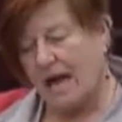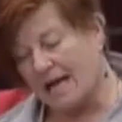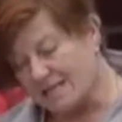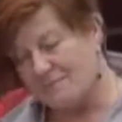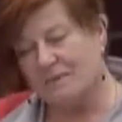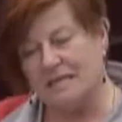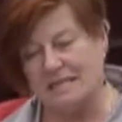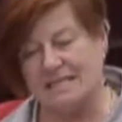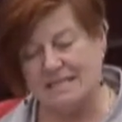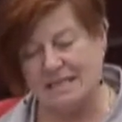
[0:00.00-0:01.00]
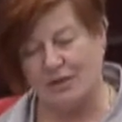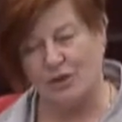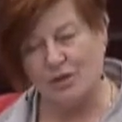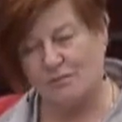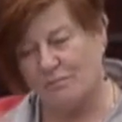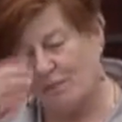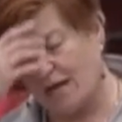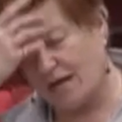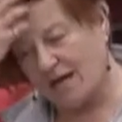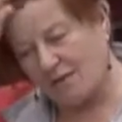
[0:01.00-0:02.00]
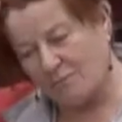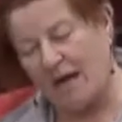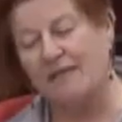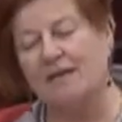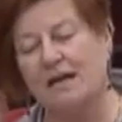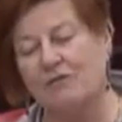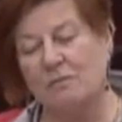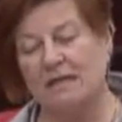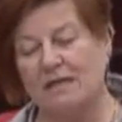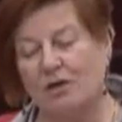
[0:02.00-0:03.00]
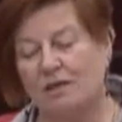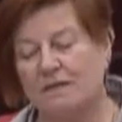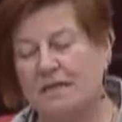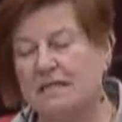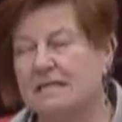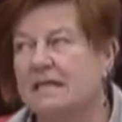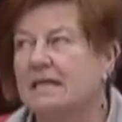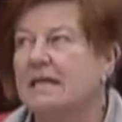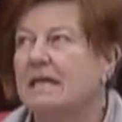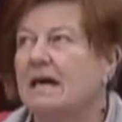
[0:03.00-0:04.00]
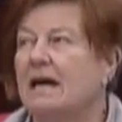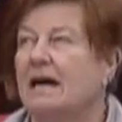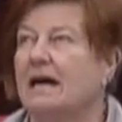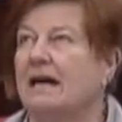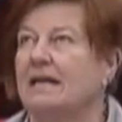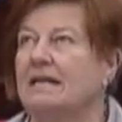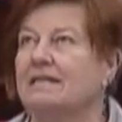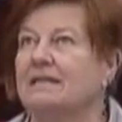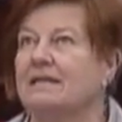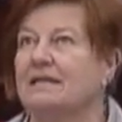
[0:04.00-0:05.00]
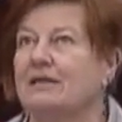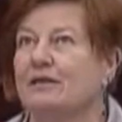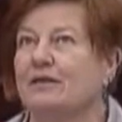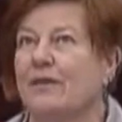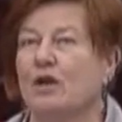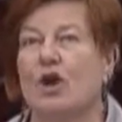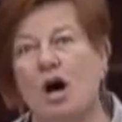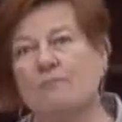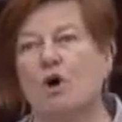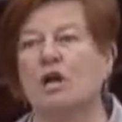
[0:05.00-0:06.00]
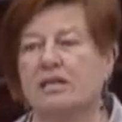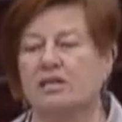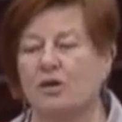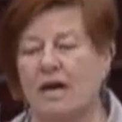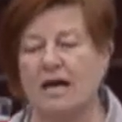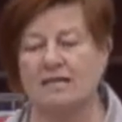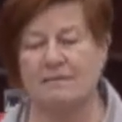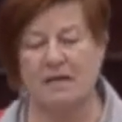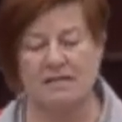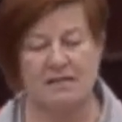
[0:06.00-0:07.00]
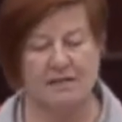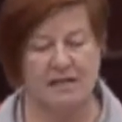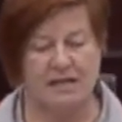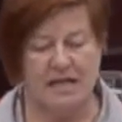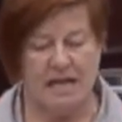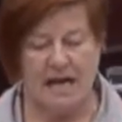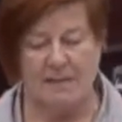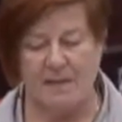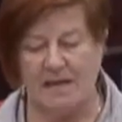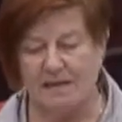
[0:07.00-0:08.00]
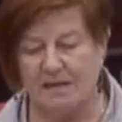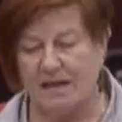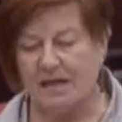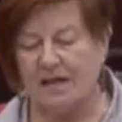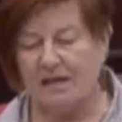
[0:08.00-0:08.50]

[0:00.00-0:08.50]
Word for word: hasn't been considered by the government in all of this is the non-monetary aspect of it, in that